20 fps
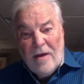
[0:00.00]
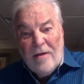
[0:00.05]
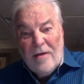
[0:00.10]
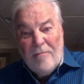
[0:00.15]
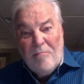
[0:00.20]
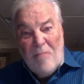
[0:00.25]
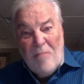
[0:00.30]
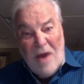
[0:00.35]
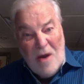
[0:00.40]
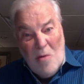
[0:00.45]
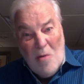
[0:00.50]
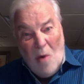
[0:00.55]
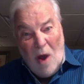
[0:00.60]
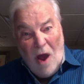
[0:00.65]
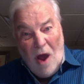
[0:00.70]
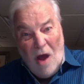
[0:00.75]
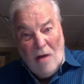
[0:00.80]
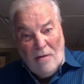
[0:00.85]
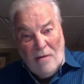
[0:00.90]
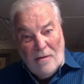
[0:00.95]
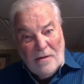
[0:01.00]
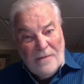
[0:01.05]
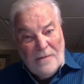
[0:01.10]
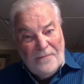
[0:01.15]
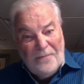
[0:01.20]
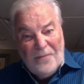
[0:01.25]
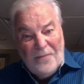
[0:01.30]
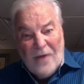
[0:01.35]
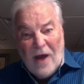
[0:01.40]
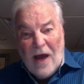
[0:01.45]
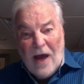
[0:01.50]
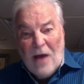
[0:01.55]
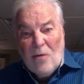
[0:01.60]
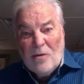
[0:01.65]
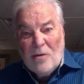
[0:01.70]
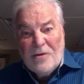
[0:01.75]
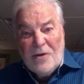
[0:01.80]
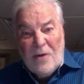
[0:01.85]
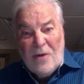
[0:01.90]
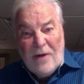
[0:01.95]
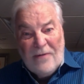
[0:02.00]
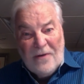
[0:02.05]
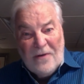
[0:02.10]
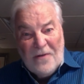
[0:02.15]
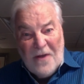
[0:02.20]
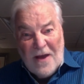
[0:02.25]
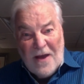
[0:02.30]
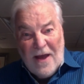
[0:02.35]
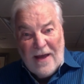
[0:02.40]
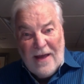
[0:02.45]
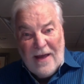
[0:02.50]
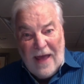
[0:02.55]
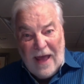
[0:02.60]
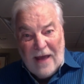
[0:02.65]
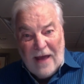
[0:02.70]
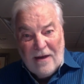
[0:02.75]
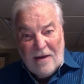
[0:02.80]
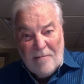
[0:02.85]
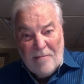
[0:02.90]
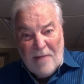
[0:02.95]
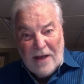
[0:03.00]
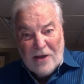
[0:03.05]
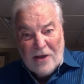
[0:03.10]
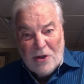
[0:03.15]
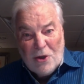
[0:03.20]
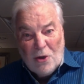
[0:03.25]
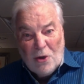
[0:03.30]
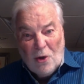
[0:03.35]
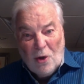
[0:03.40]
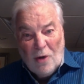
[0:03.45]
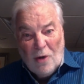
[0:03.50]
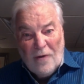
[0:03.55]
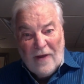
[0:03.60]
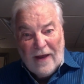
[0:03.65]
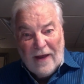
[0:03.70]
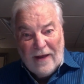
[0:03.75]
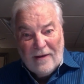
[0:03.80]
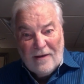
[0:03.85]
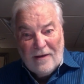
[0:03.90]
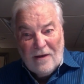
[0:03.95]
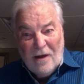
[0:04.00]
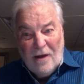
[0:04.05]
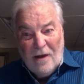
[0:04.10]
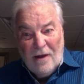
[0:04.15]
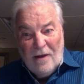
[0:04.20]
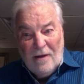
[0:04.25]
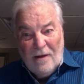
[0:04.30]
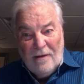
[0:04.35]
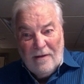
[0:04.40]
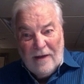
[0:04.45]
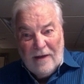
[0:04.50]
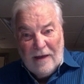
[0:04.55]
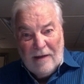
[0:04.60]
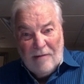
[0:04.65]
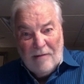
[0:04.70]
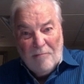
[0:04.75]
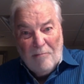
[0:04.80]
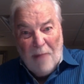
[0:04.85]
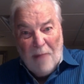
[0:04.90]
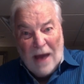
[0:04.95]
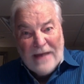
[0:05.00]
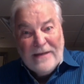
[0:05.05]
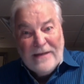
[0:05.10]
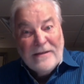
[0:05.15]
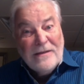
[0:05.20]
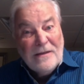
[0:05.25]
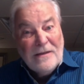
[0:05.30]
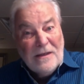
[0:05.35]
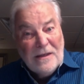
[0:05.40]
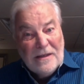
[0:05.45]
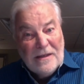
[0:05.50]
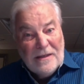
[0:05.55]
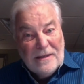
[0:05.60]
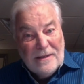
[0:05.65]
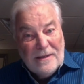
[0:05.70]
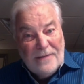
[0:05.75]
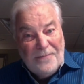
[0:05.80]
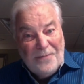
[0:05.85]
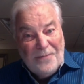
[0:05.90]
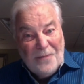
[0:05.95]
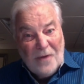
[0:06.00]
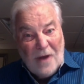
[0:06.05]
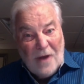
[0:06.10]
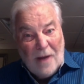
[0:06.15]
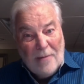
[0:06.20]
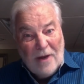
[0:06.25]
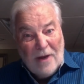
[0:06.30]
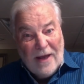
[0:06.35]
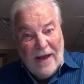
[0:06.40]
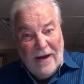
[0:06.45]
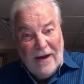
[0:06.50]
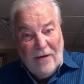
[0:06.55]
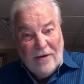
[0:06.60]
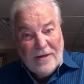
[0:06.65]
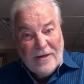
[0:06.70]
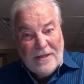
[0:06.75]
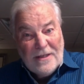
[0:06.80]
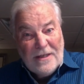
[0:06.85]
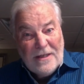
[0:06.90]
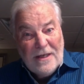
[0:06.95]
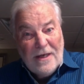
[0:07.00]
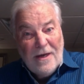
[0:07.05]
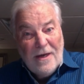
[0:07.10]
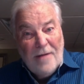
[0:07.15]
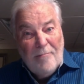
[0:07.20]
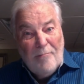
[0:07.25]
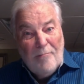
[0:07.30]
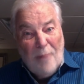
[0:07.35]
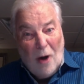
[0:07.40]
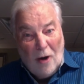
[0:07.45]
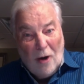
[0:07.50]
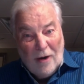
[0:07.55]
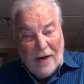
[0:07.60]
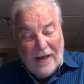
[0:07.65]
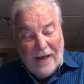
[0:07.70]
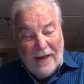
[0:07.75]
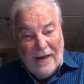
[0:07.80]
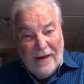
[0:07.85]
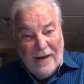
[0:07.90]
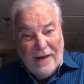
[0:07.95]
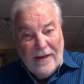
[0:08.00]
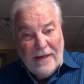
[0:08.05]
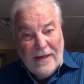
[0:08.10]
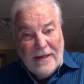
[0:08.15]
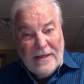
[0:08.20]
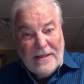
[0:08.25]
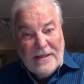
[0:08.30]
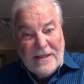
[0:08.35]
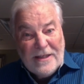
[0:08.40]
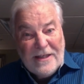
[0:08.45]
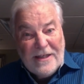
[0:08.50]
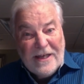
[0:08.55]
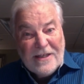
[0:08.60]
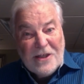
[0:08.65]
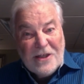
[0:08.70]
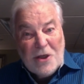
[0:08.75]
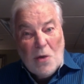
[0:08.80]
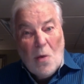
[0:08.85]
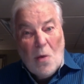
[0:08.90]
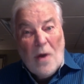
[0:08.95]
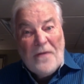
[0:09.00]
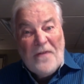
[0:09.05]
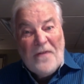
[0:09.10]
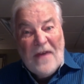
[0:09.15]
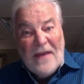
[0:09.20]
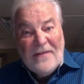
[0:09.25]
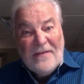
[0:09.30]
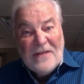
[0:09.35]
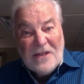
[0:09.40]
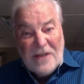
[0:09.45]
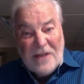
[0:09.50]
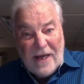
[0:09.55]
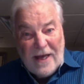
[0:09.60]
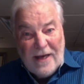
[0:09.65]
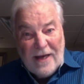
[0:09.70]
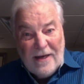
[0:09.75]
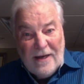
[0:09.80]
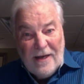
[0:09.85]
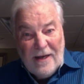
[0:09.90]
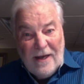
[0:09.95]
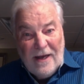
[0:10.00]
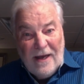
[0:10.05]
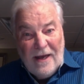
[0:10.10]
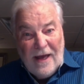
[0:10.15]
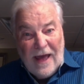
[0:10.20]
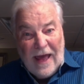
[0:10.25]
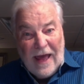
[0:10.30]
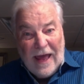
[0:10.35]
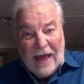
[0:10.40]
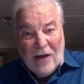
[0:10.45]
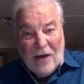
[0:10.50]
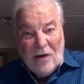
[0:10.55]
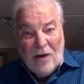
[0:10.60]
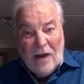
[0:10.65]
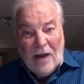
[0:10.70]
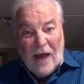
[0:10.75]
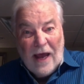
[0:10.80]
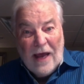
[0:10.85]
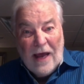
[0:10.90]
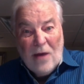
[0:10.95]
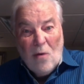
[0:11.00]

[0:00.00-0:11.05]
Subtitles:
Meanwhile, I will do everything I can to make sure that the Biden, Kamala Harris party sticks to what they've said, and I